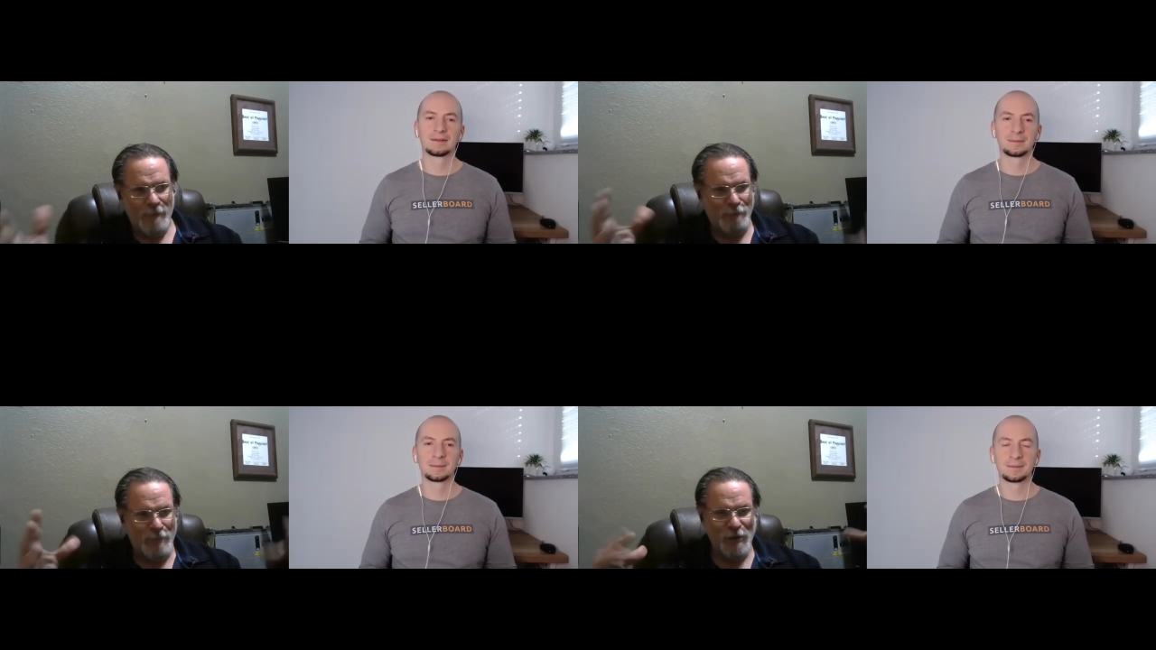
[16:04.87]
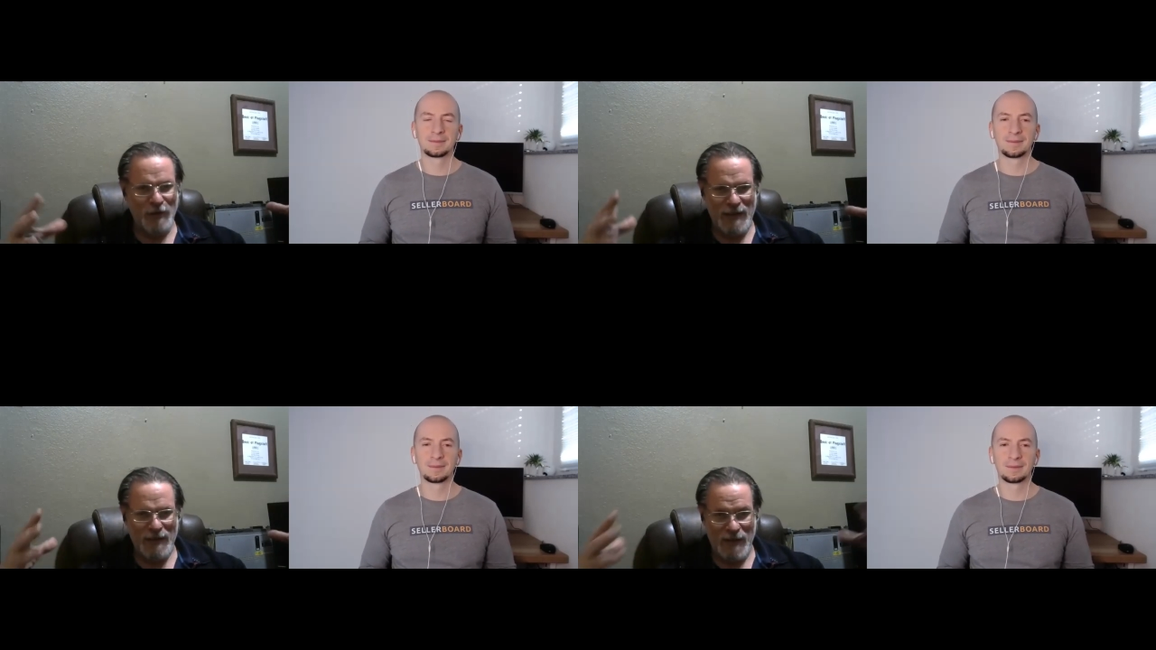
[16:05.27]

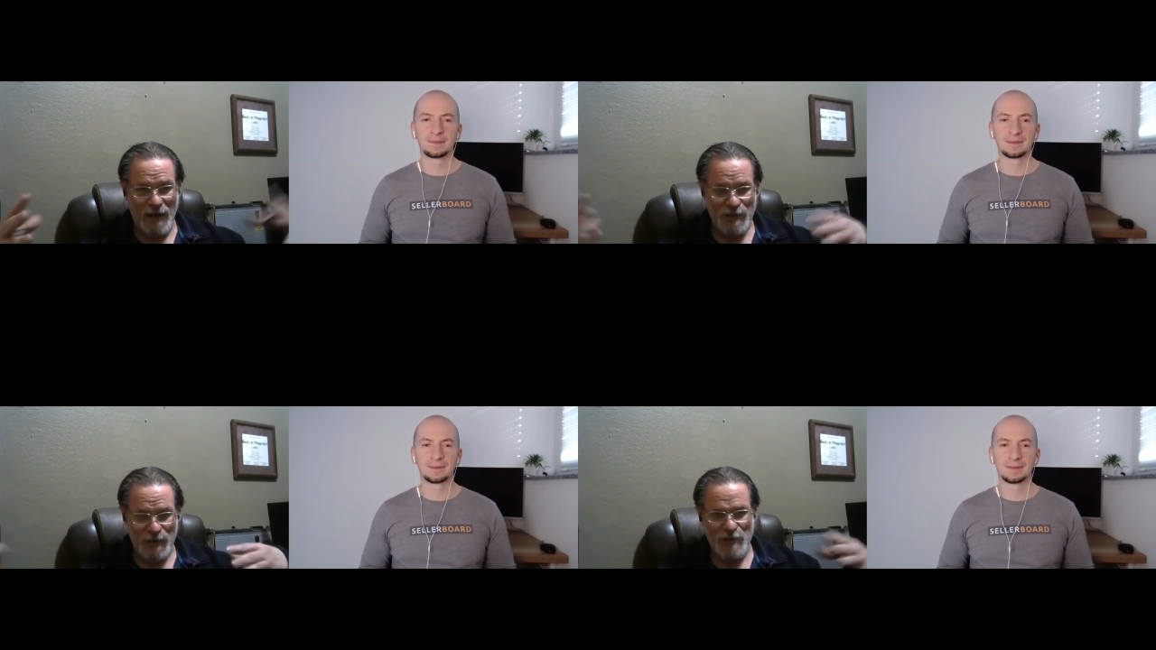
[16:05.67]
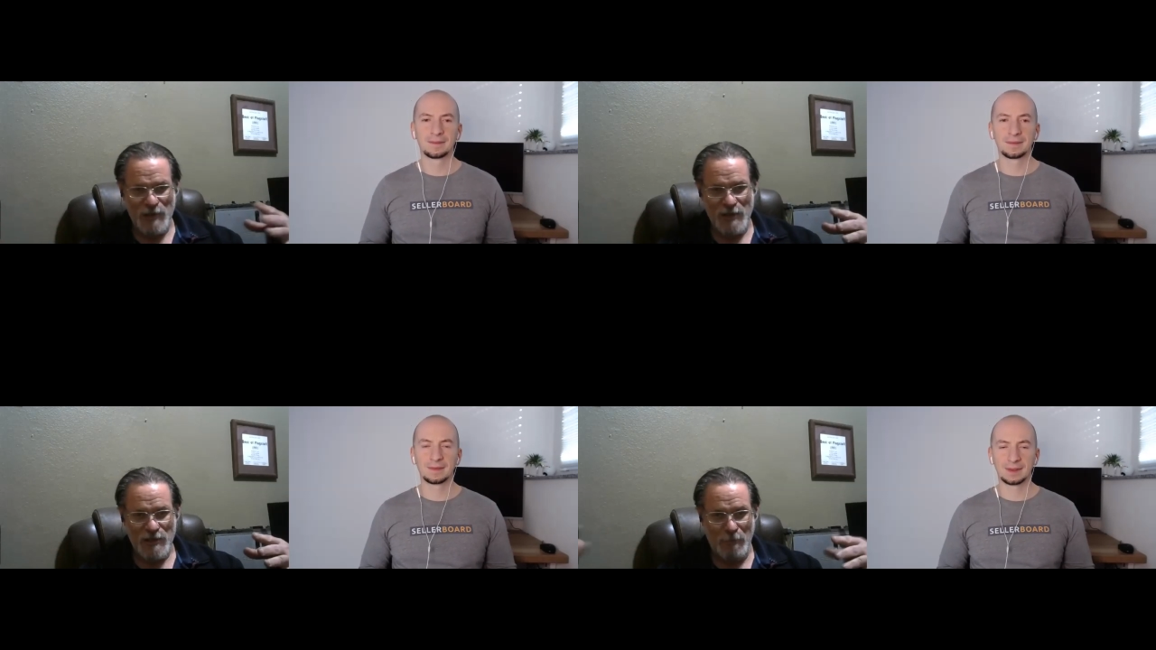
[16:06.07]
Speaker 1: building their search
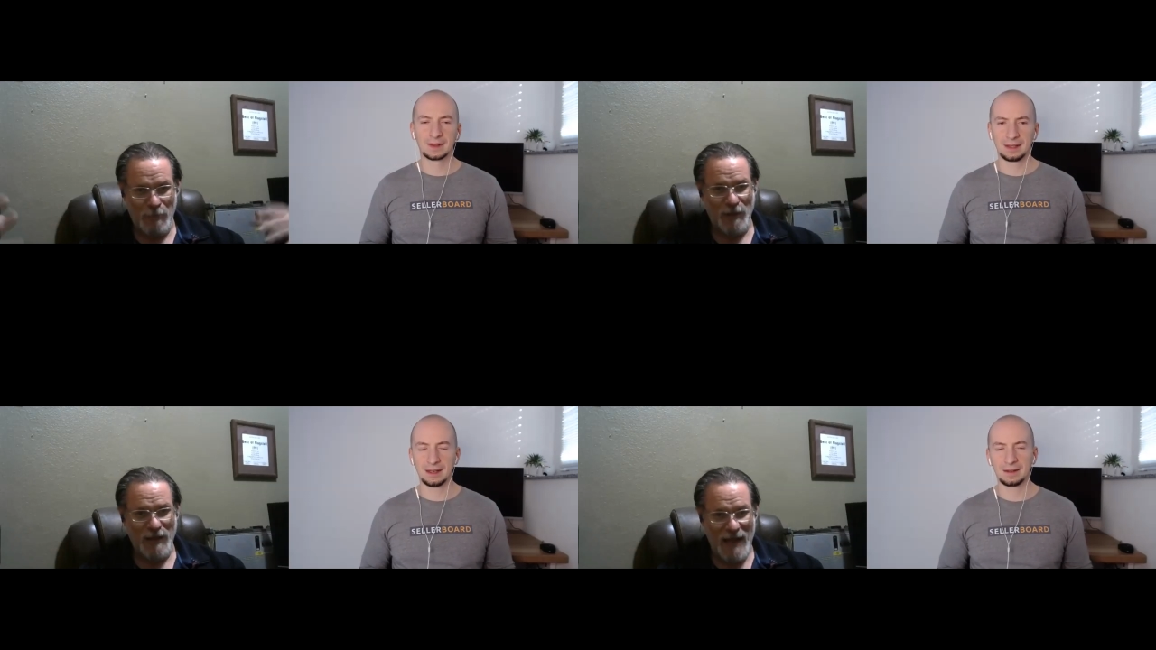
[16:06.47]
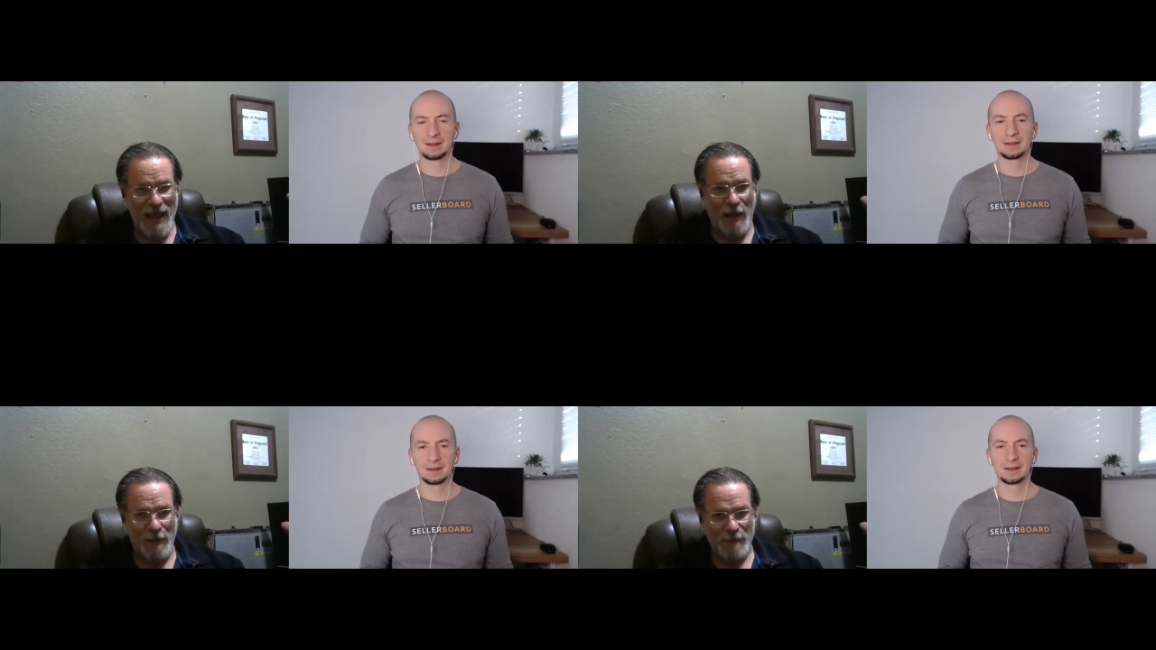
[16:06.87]
engine, building yeah. it
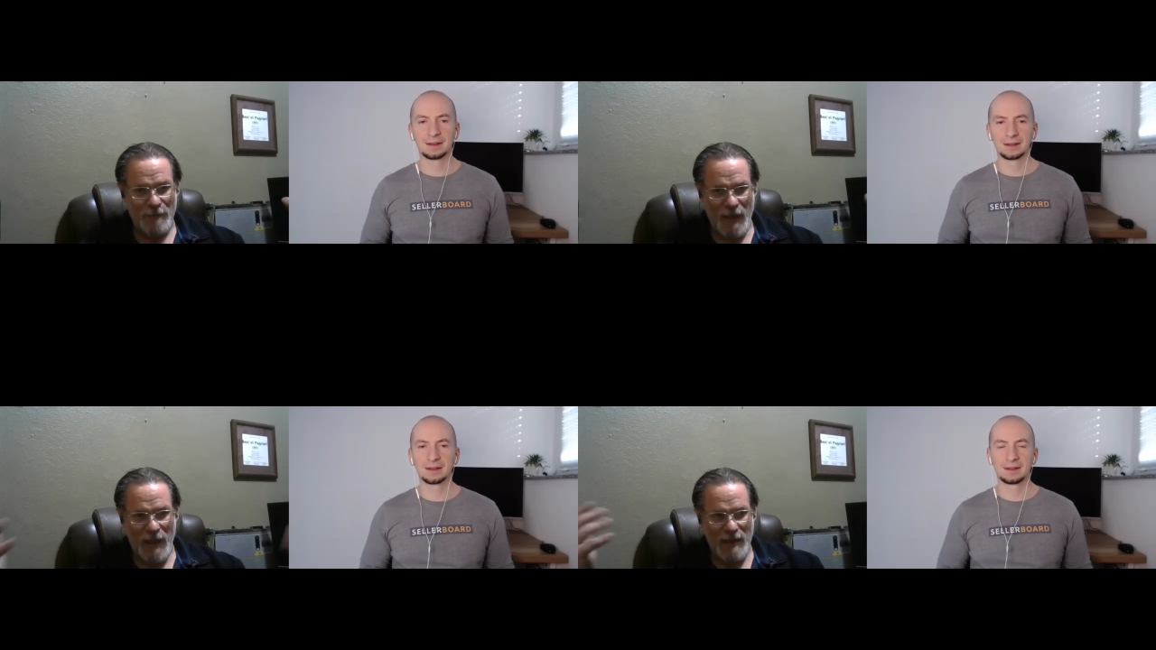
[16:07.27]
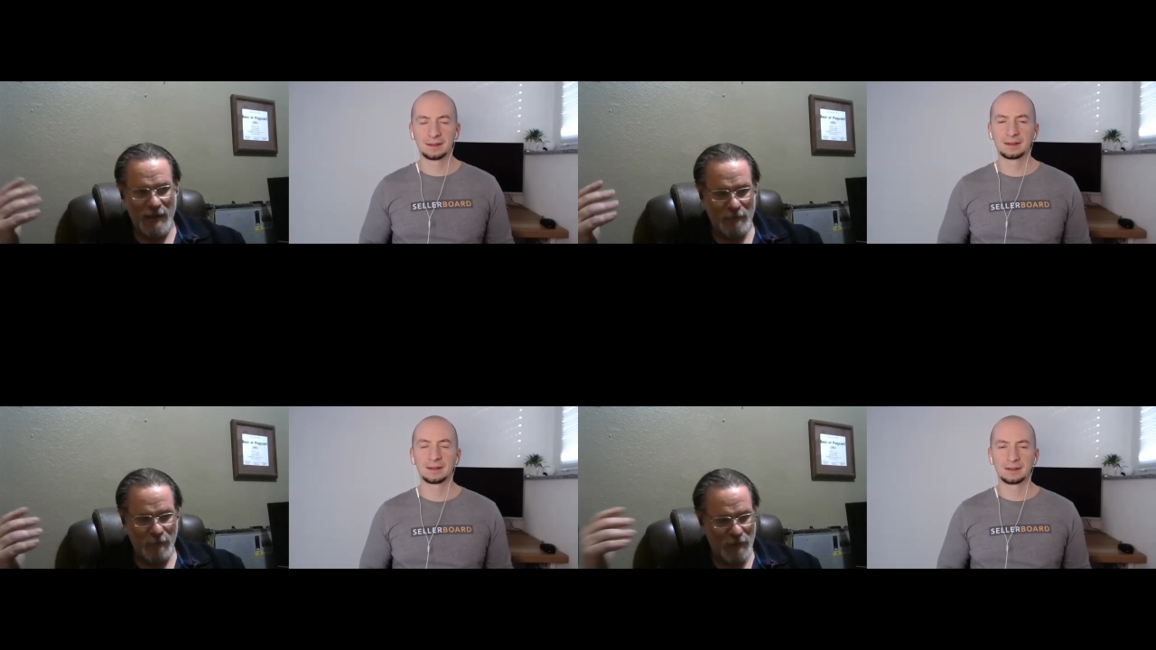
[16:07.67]
out, and
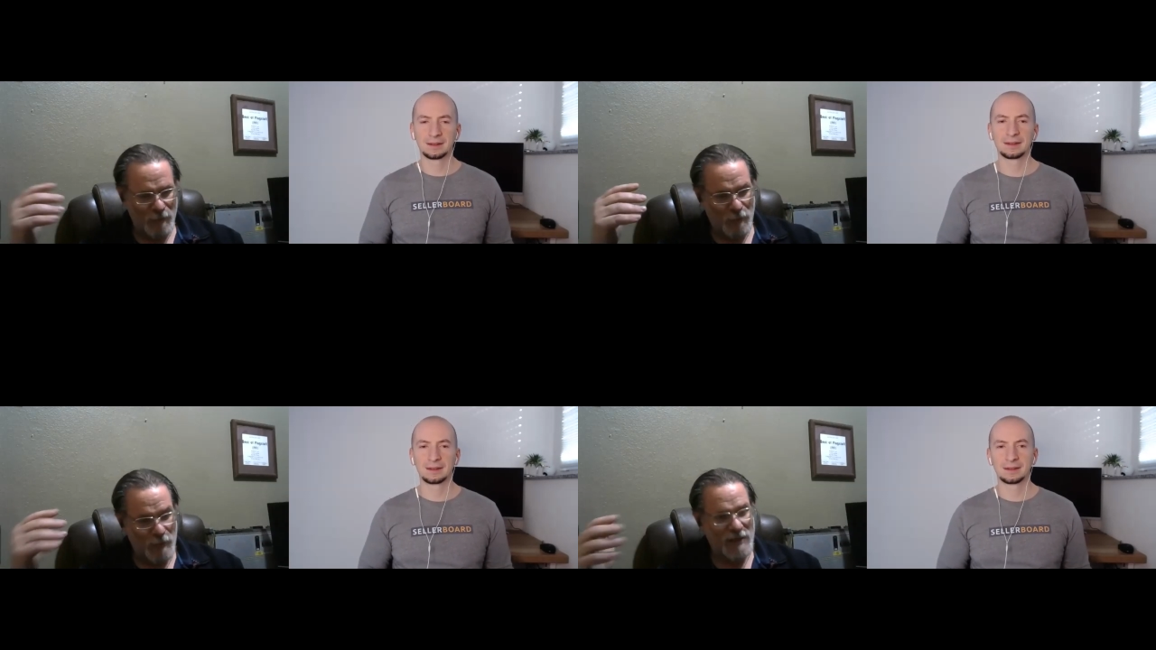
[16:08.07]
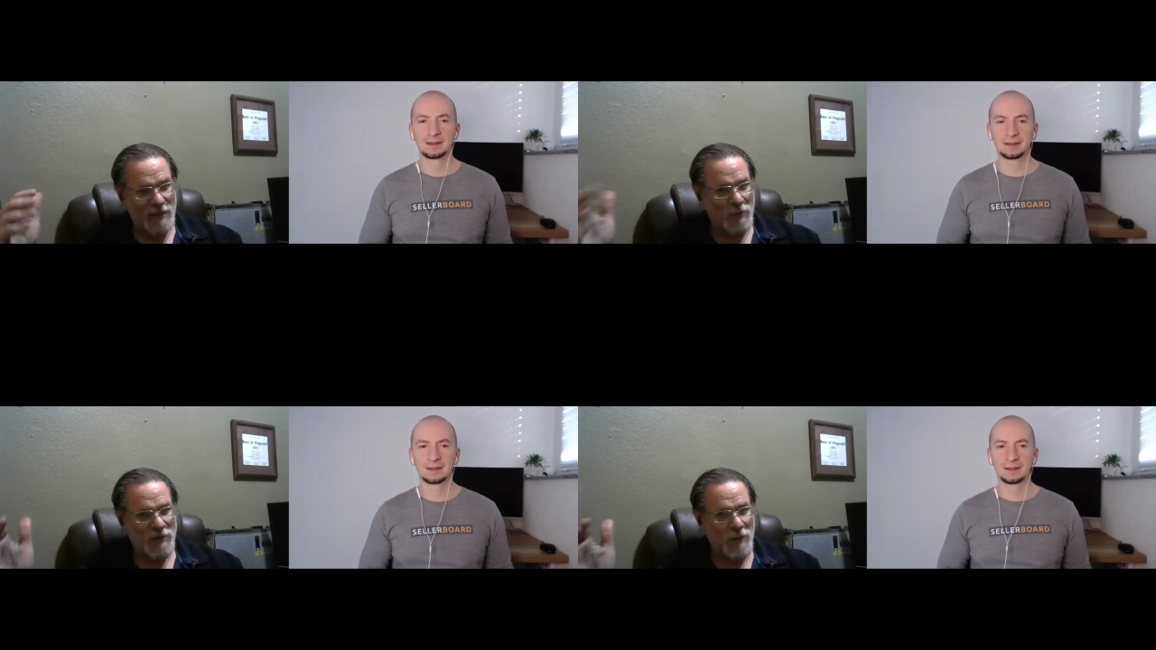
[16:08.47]
it, it really
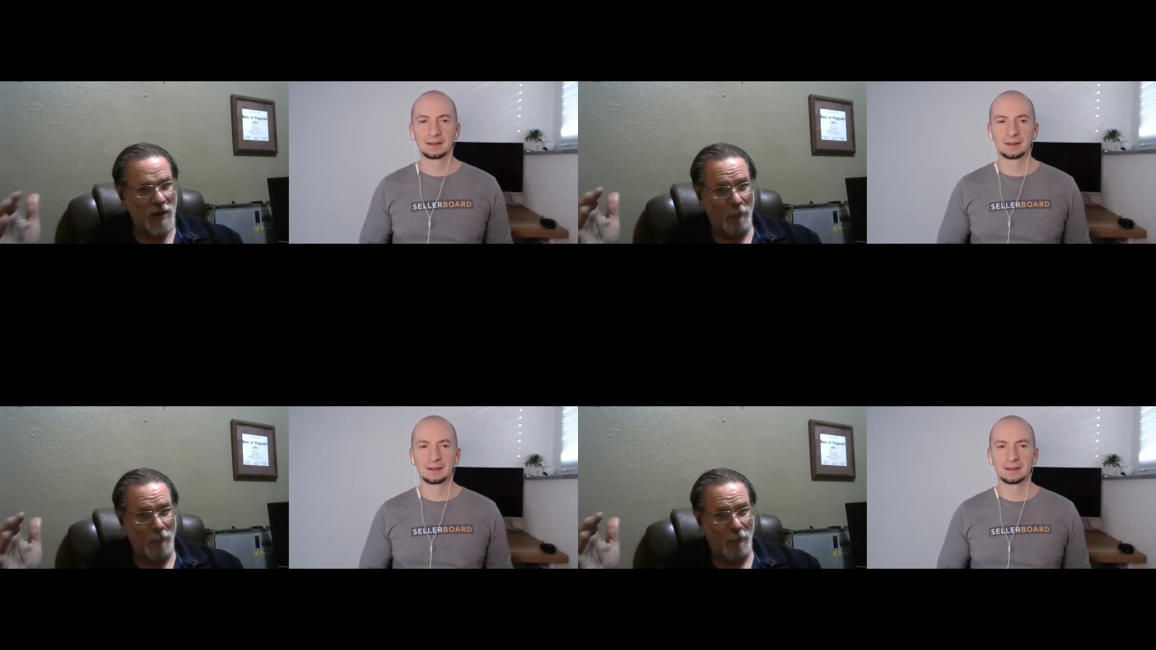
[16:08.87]
works well.